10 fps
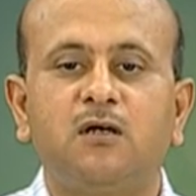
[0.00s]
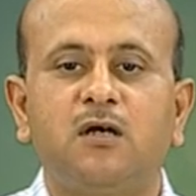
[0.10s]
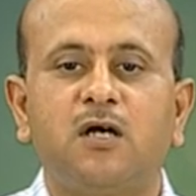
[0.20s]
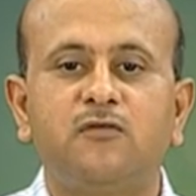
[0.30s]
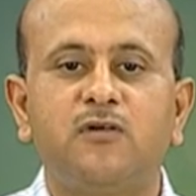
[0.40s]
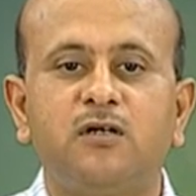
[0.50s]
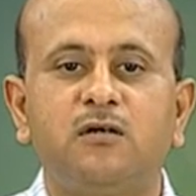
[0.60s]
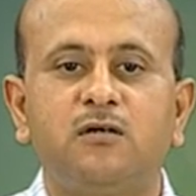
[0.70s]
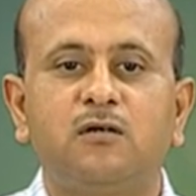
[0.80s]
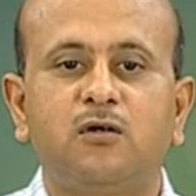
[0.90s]
100
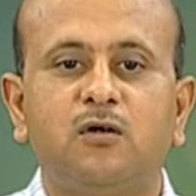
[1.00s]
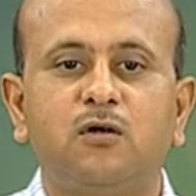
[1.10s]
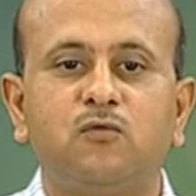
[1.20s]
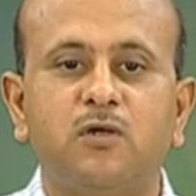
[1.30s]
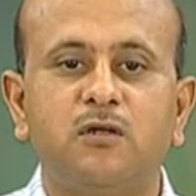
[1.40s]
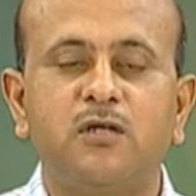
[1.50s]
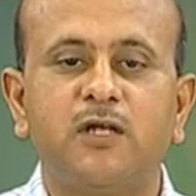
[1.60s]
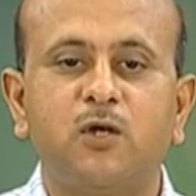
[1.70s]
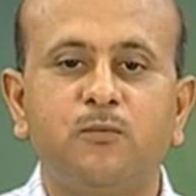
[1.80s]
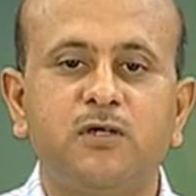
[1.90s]
or 200
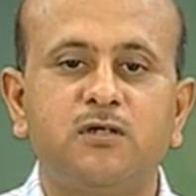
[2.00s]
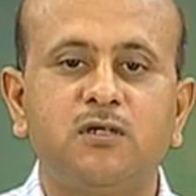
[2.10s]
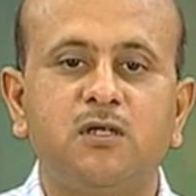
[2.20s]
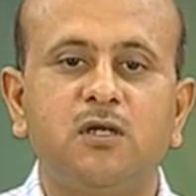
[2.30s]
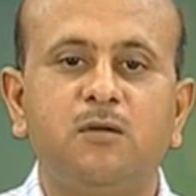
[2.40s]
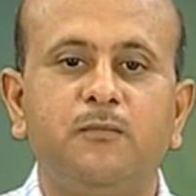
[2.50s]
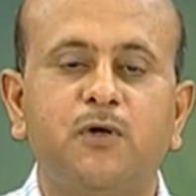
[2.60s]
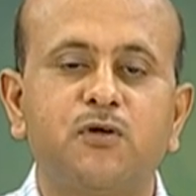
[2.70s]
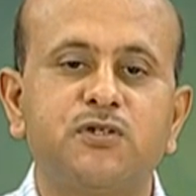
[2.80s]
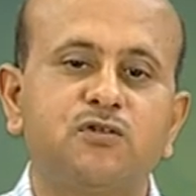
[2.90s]
nanometer
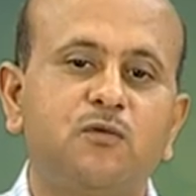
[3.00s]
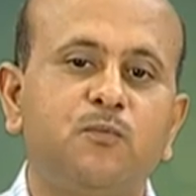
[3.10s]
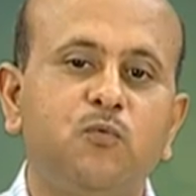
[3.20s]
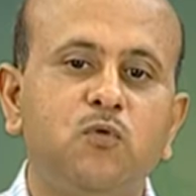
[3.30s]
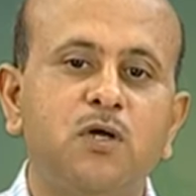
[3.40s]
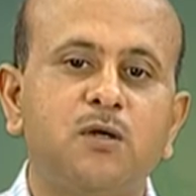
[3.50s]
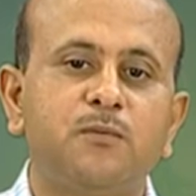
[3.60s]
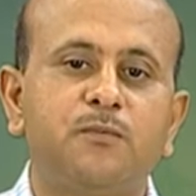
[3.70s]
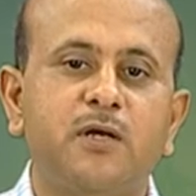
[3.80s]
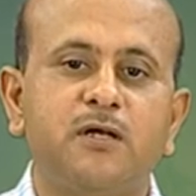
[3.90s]
because of poor
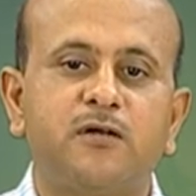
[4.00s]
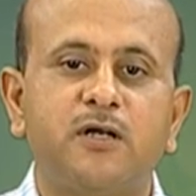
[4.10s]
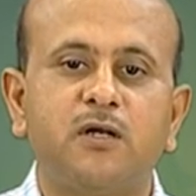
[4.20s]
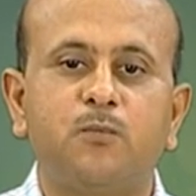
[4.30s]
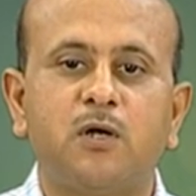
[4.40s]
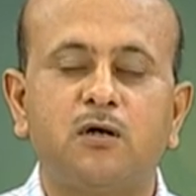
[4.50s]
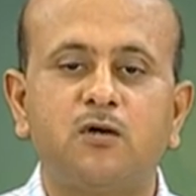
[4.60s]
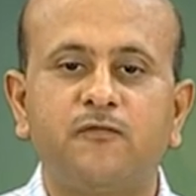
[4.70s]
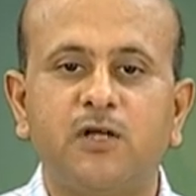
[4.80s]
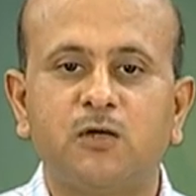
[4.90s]
penetrating power
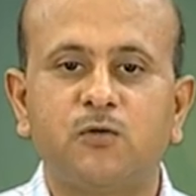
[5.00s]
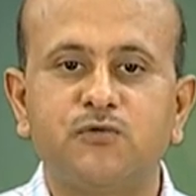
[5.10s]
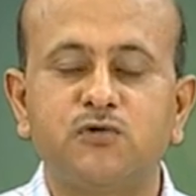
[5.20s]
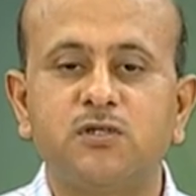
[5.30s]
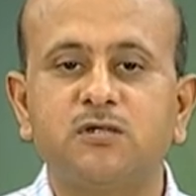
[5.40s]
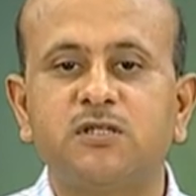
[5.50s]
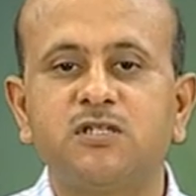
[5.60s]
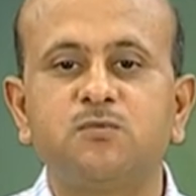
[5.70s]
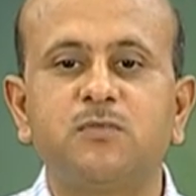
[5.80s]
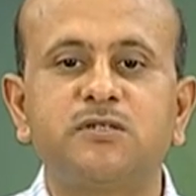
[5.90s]
of electrons. So, this
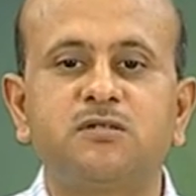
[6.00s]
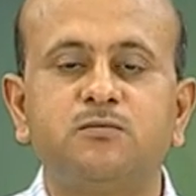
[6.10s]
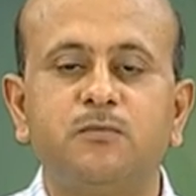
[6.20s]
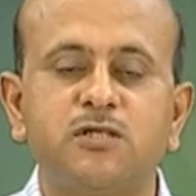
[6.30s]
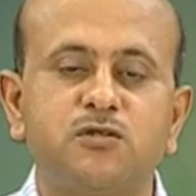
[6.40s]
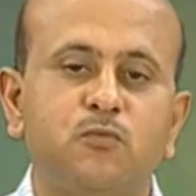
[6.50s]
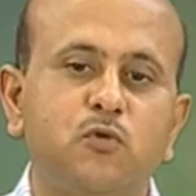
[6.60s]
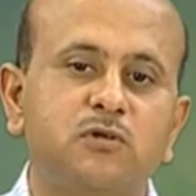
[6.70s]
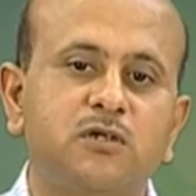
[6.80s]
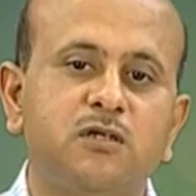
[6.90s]
is much much
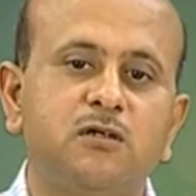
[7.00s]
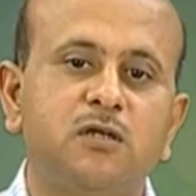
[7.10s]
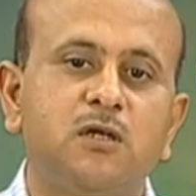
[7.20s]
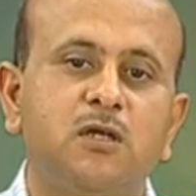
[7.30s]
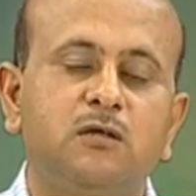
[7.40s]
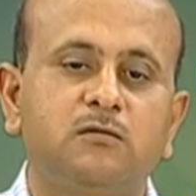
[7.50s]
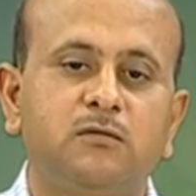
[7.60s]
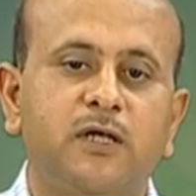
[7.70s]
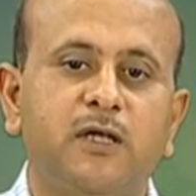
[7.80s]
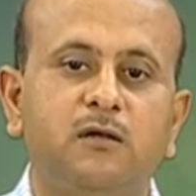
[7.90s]
more thinner
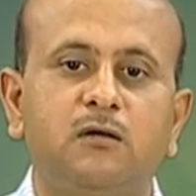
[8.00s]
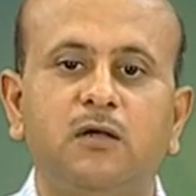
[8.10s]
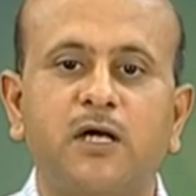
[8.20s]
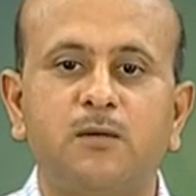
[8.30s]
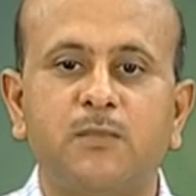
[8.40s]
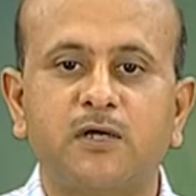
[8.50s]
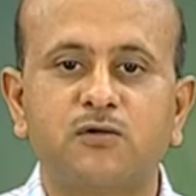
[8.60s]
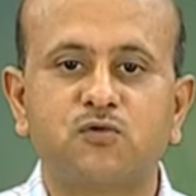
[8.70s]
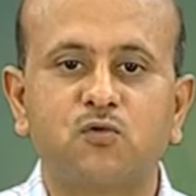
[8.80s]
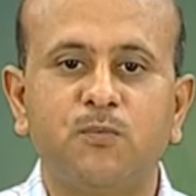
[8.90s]
than light
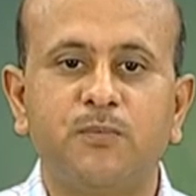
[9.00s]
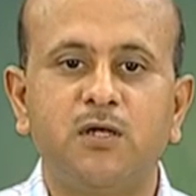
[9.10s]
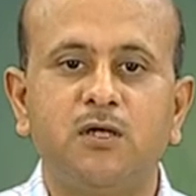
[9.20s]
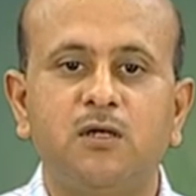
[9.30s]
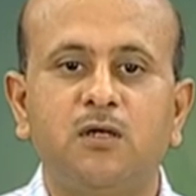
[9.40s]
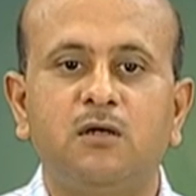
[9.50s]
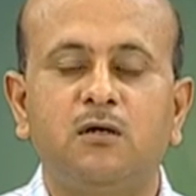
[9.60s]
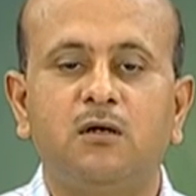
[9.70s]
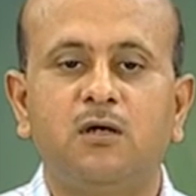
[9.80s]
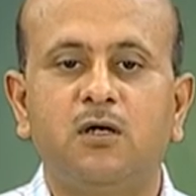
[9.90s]
microscopy
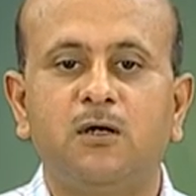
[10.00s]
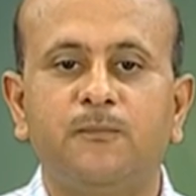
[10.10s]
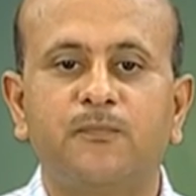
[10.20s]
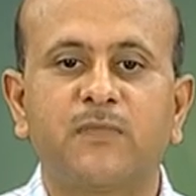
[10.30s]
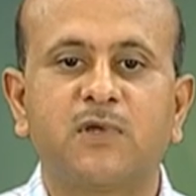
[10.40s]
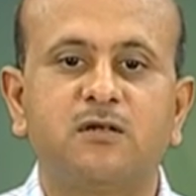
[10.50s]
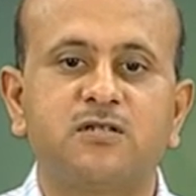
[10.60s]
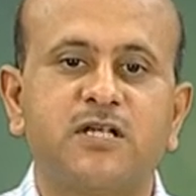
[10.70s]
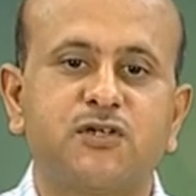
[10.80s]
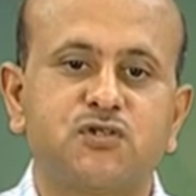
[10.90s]
uh,
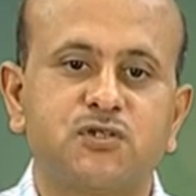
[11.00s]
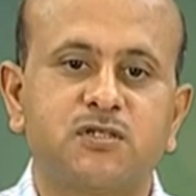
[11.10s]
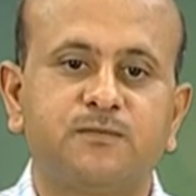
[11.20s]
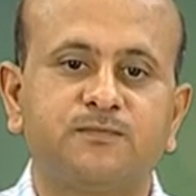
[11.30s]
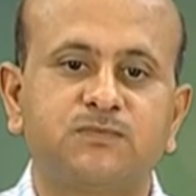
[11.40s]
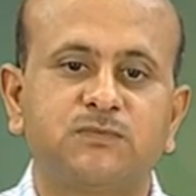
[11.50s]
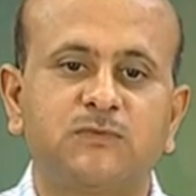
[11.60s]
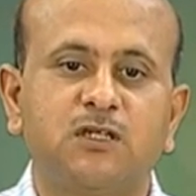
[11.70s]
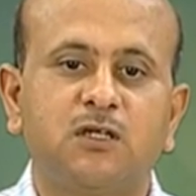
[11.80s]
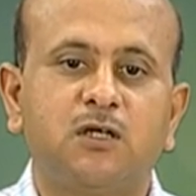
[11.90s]
sections.
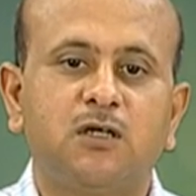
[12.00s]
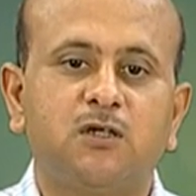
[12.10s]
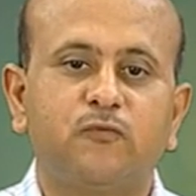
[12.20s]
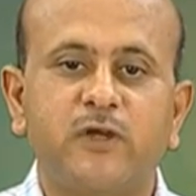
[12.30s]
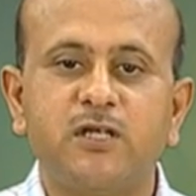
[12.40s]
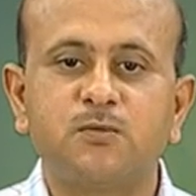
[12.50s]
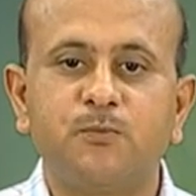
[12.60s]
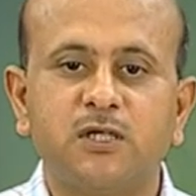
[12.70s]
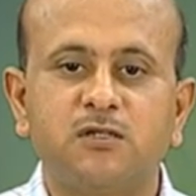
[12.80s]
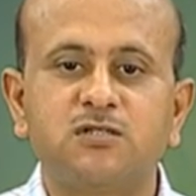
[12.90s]
Now, various
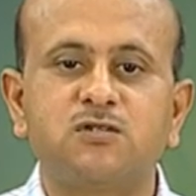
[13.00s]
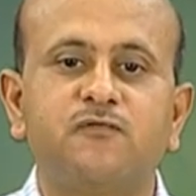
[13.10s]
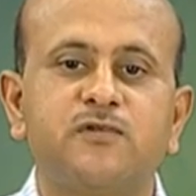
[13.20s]
methods of